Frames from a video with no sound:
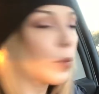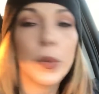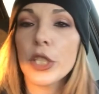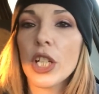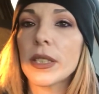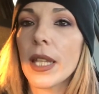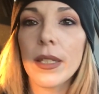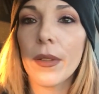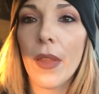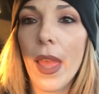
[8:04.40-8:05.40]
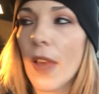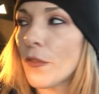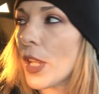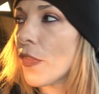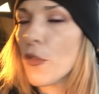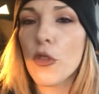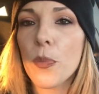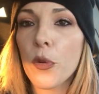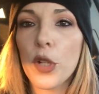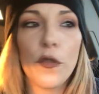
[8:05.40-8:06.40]
We were just like halfway through
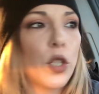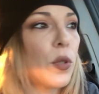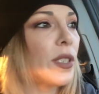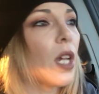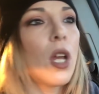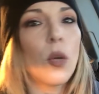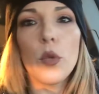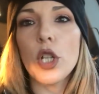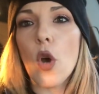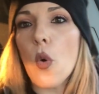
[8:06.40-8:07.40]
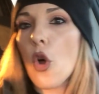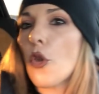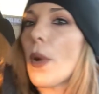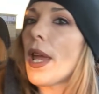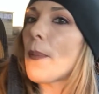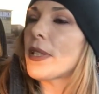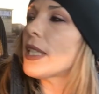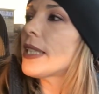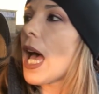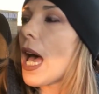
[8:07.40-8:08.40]
the previews. We go all the way up at
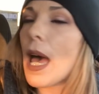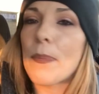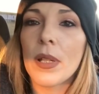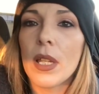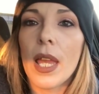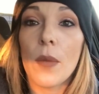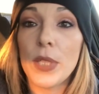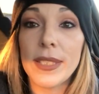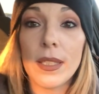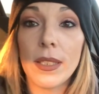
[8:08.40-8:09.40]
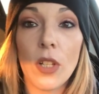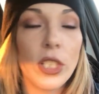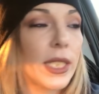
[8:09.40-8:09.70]
the top and we sit in our